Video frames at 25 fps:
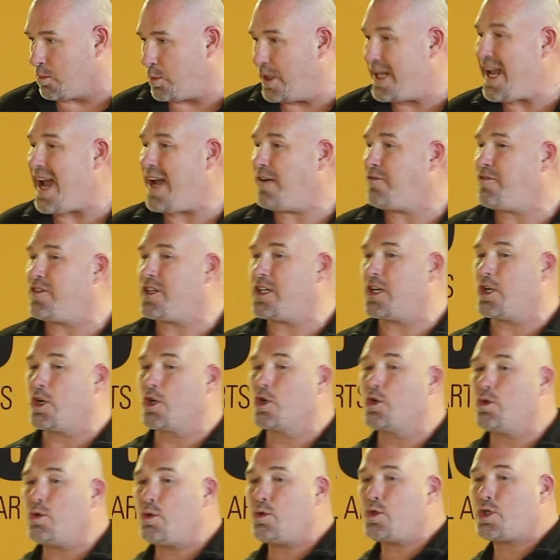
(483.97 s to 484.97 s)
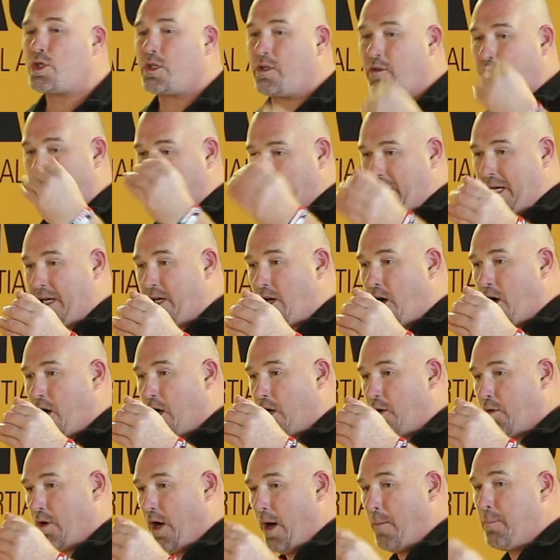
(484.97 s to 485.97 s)
We have the illusion of being
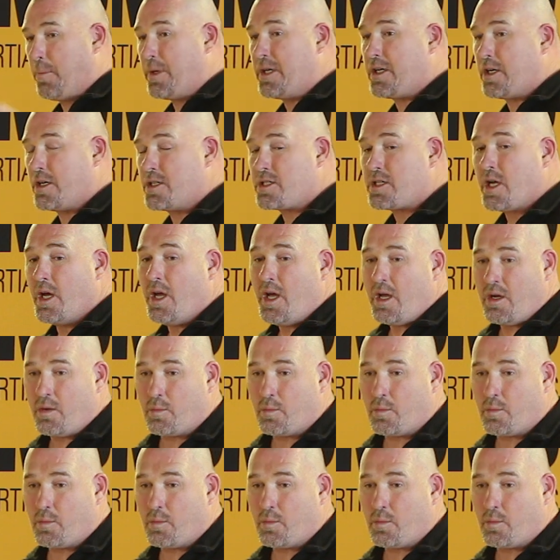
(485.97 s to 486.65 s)
higher up because